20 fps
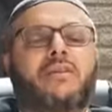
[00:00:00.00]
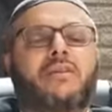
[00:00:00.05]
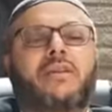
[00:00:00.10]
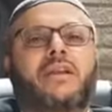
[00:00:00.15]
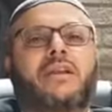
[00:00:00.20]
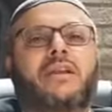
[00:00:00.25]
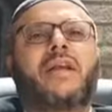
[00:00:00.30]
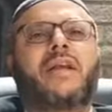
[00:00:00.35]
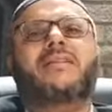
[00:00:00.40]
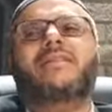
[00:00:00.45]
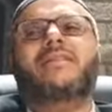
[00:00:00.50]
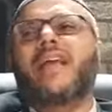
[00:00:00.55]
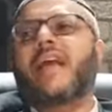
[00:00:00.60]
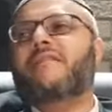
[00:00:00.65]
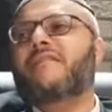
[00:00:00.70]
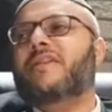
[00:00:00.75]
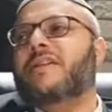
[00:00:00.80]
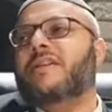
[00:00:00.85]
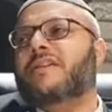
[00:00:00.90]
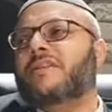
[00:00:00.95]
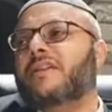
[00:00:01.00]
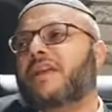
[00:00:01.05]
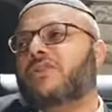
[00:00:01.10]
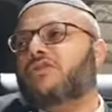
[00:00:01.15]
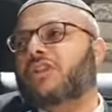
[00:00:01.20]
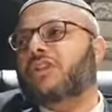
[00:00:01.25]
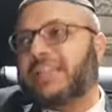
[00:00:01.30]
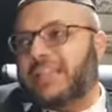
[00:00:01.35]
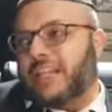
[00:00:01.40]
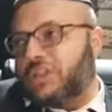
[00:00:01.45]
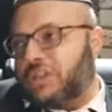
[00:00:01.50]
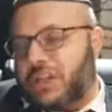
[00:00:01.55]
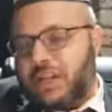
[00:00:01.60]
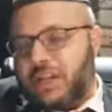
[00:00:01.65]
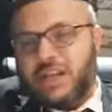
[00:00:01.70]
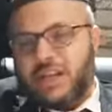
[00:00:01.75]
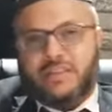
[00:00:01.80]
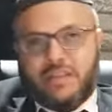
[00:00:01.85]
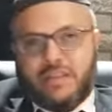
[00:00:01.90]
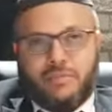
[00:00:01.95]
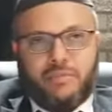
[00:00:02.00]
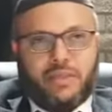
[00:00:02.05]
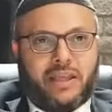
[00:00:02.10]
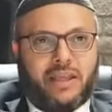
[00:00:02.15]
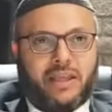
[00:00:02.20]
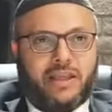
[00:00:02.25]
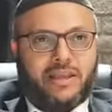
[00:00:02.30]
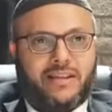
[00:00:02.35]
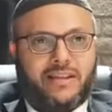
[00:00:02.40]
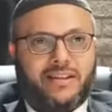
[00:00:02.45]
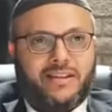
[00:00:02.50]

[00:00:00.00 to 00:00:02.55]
King David is actually teaching us something.